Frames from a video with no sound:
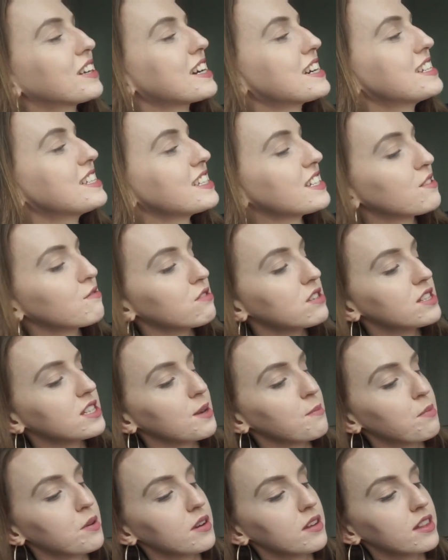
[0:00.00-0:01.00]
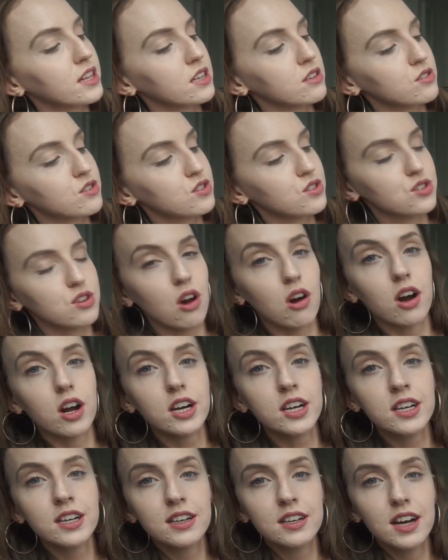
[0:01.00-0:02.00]
what I did was I put a little
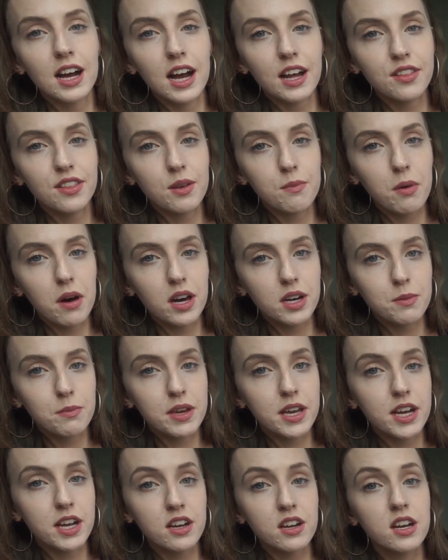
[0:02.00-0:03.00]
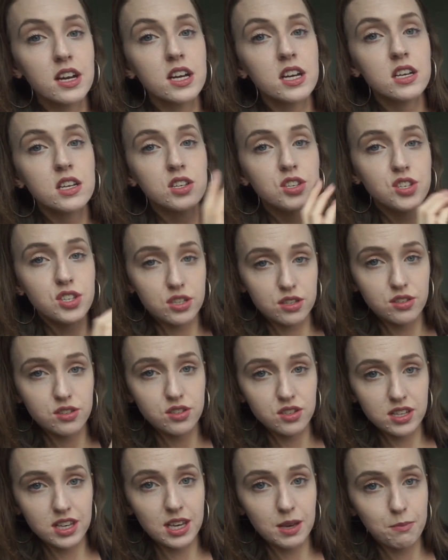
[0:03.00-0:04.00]
star at the bottom here,
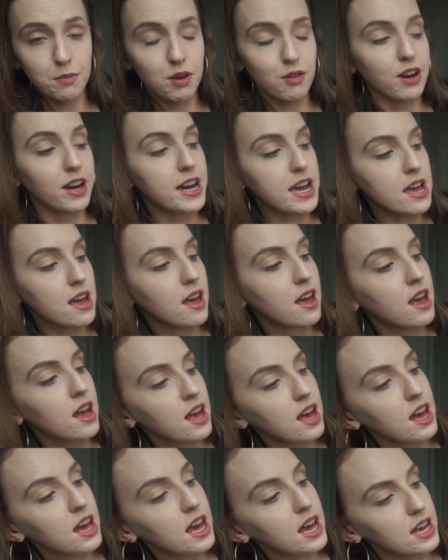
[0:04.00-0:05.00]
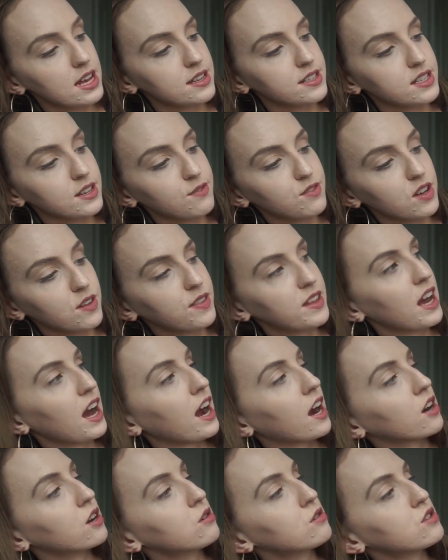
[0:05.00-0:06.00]
just to keep me right, is I've done the
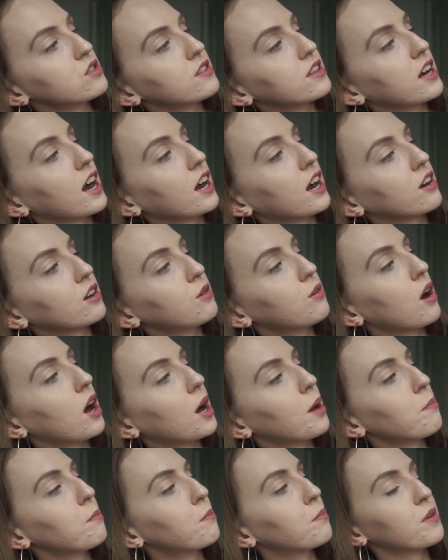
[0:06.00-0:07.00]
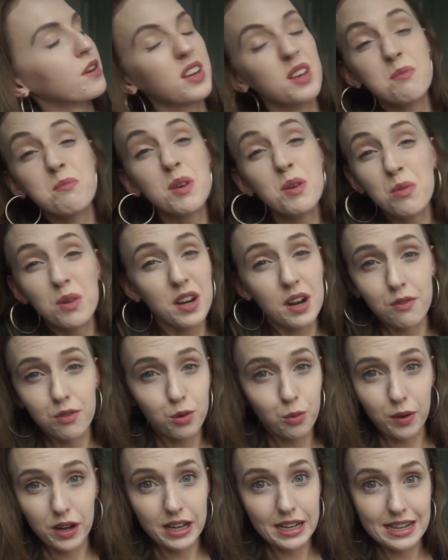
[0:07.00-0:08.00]
arrow. So the arrow up, it can be
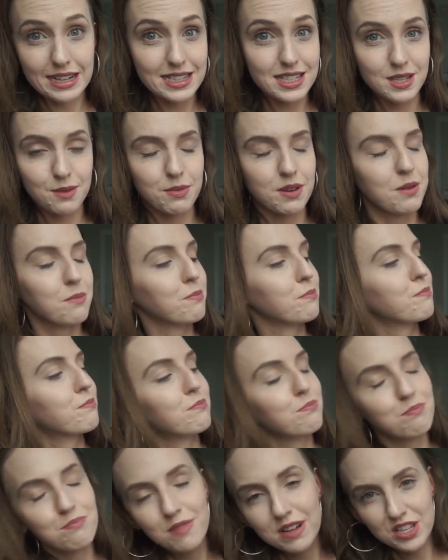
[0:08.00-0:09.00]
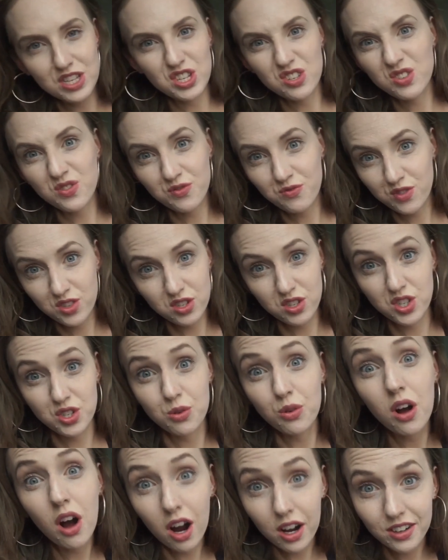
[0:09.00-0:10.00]
whatever way it needs to be. It's just to show
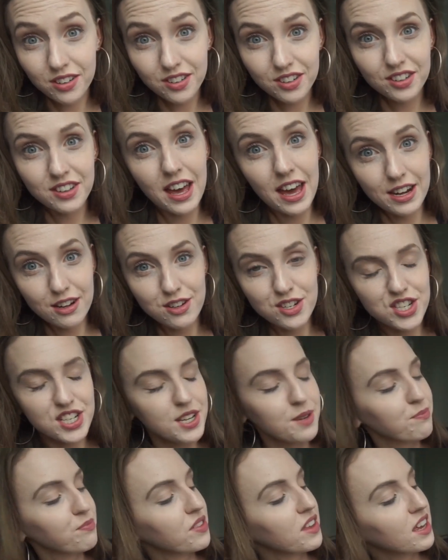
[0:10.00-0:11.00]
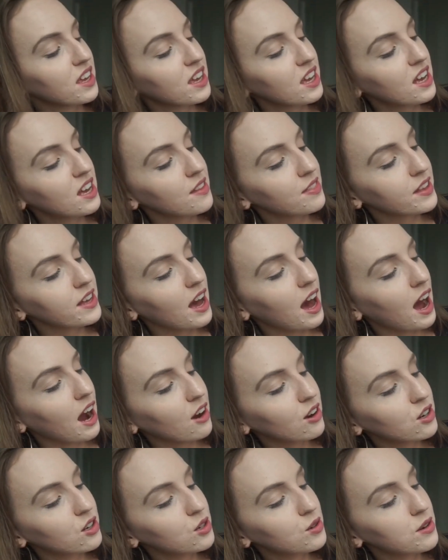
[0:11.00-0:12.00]
cardinal energy. The
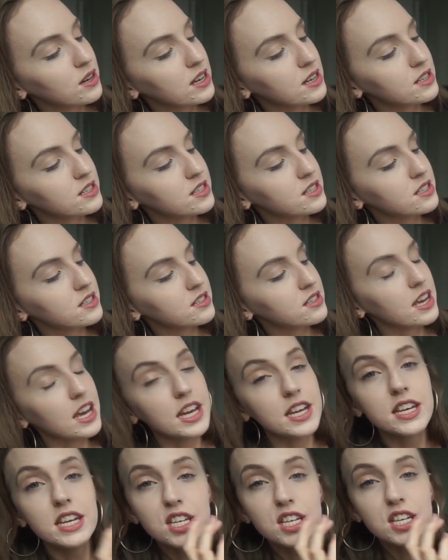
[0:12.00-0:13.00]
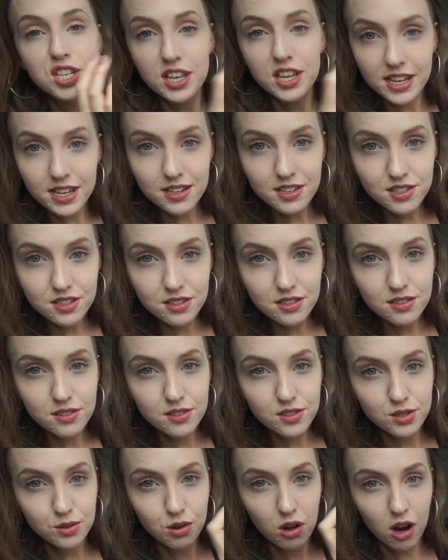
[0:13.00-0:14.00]
arrow is initiate,
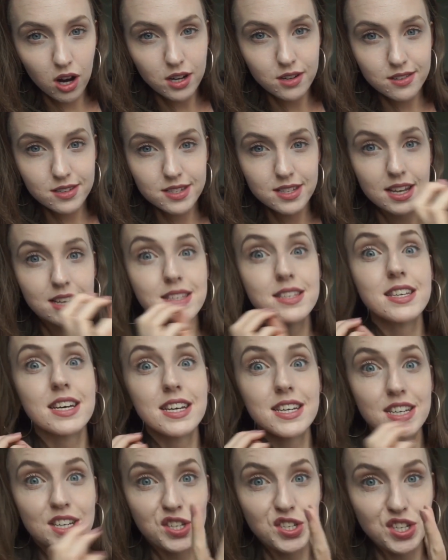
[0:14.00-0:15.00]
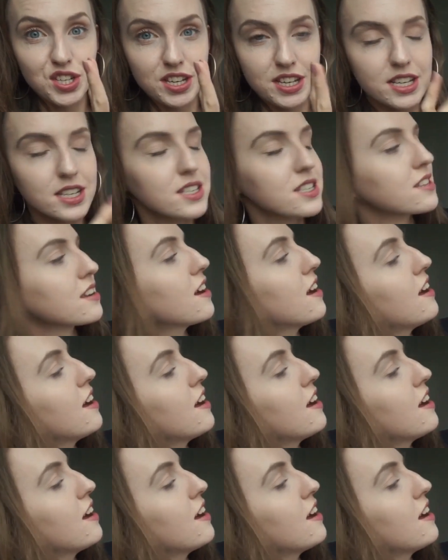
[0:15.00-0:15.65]
so cardinal signs they initiate.